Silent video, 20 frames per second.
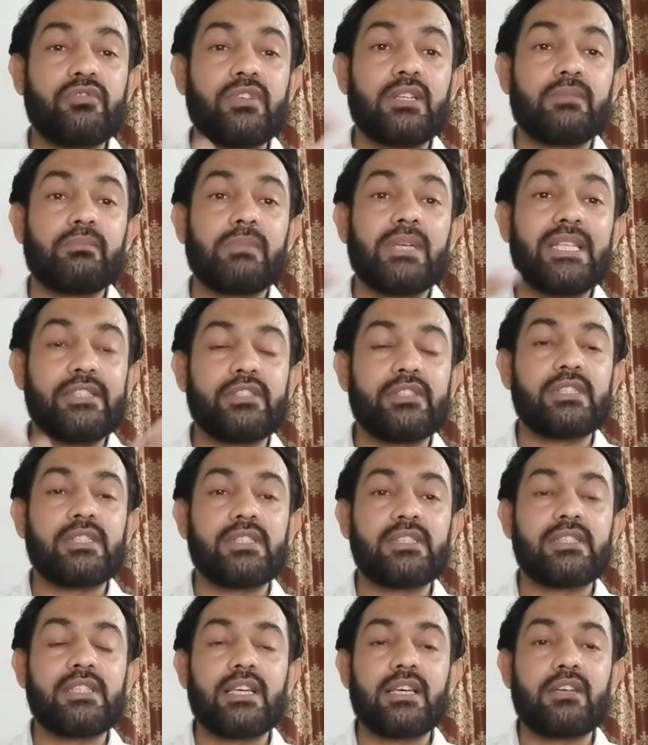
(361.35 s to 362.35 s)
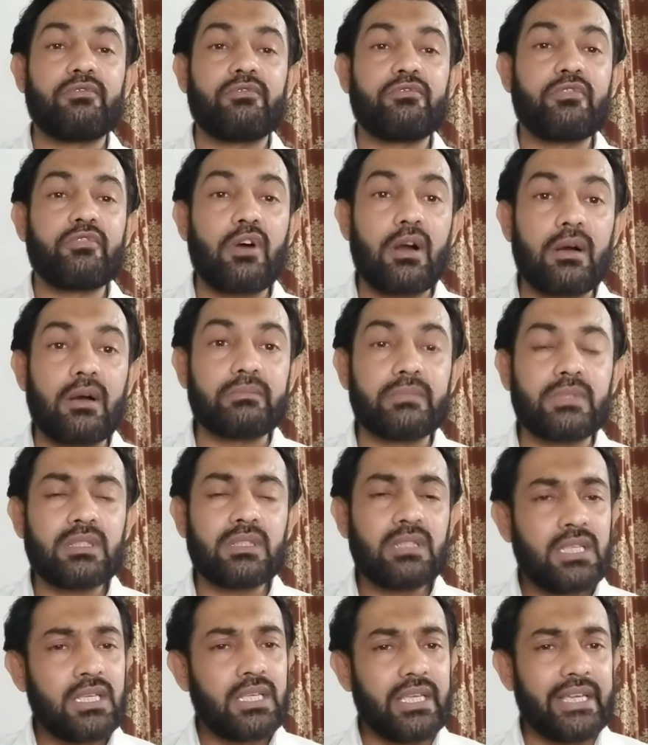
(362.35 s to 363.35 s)
where blisters they are formed
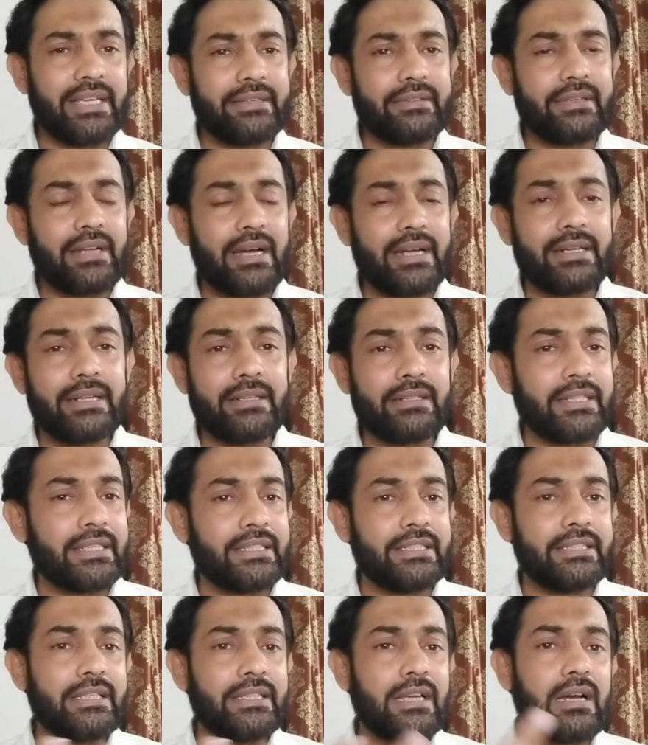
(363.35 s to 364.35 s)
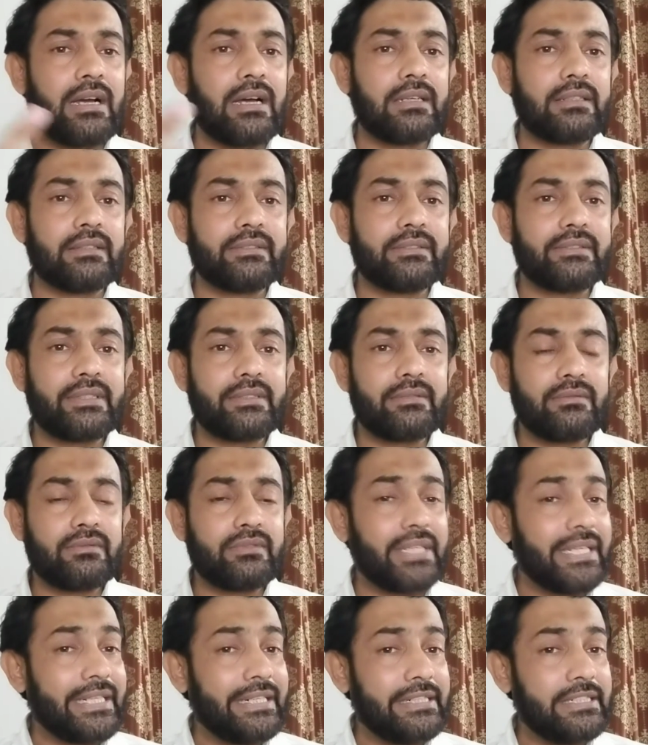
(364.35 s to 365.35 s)
in other area, on
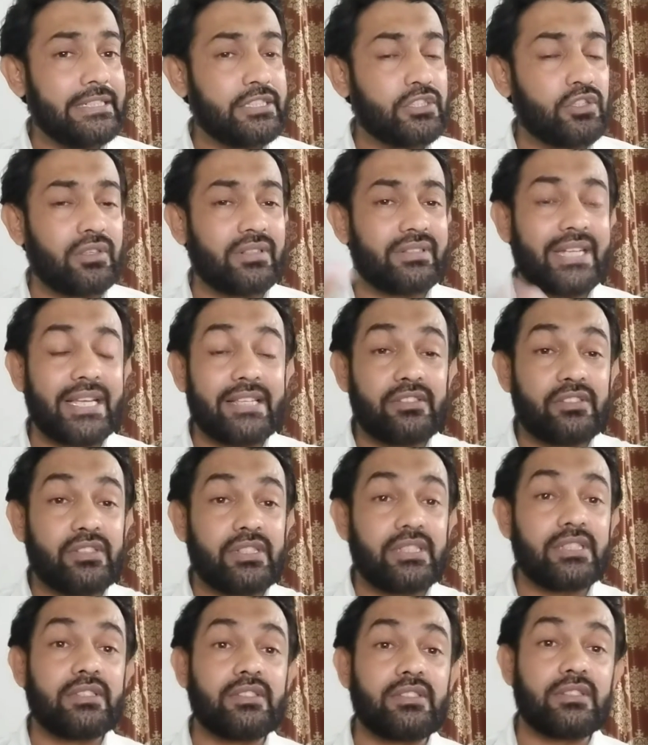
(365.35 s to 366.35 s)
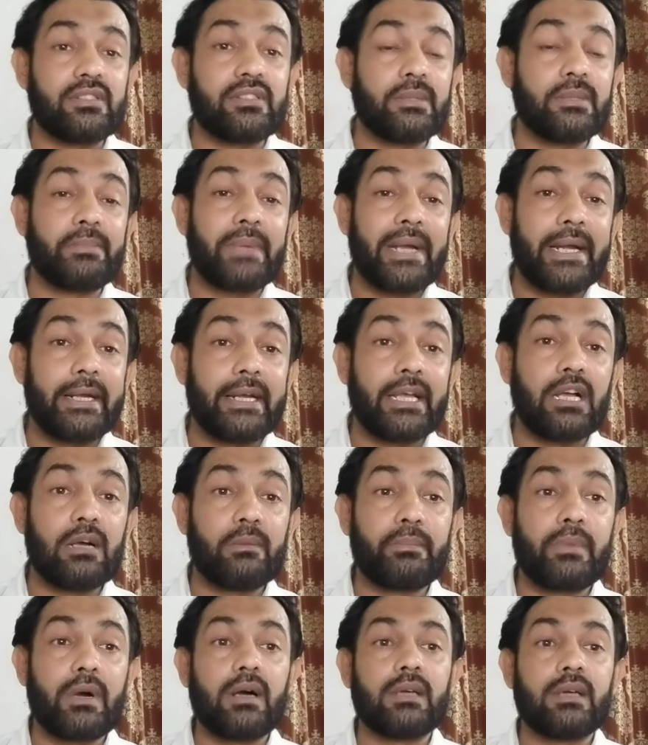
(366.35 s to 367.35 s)
teats or testes, depending
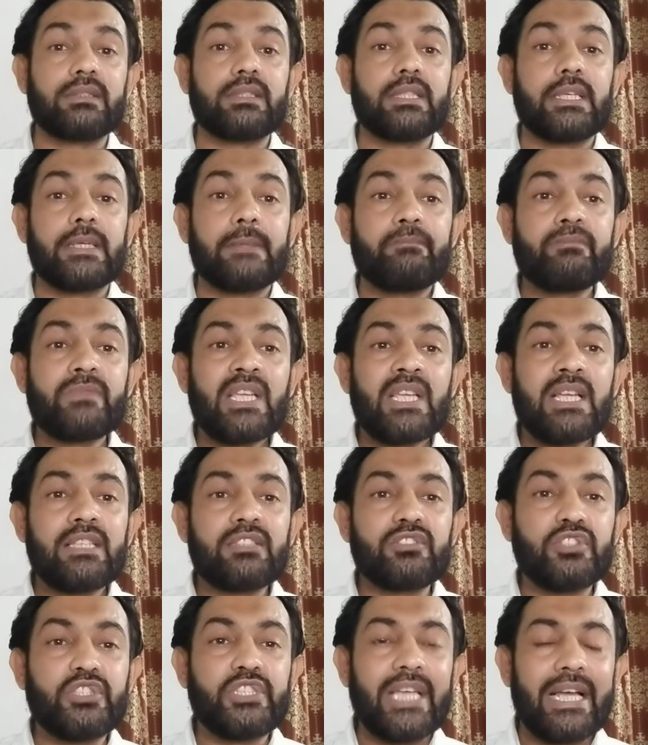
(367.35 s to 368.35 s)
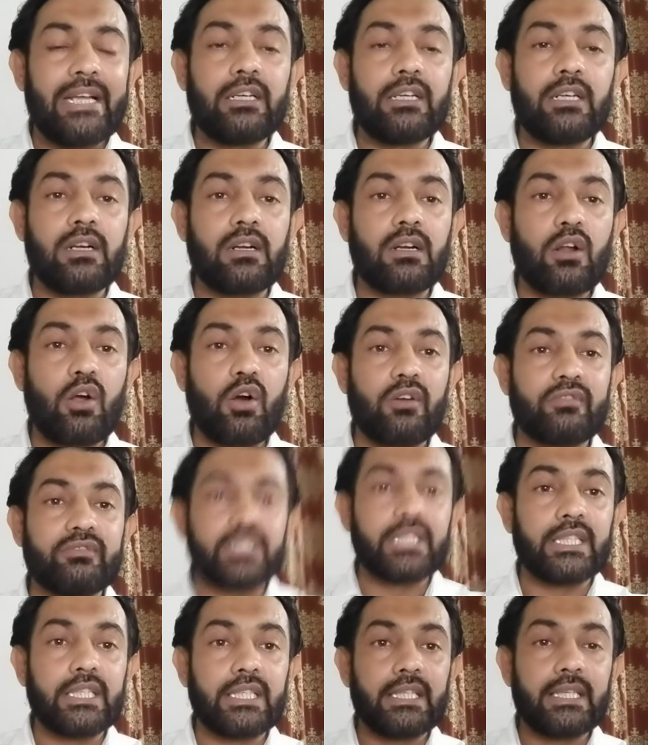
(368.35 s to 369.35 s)
upon the gender
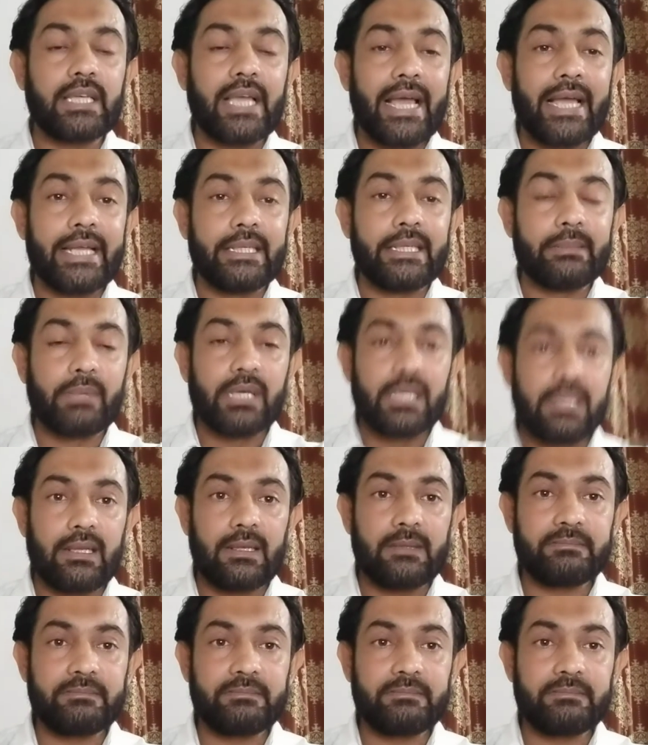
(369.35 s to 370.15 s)
of the animal.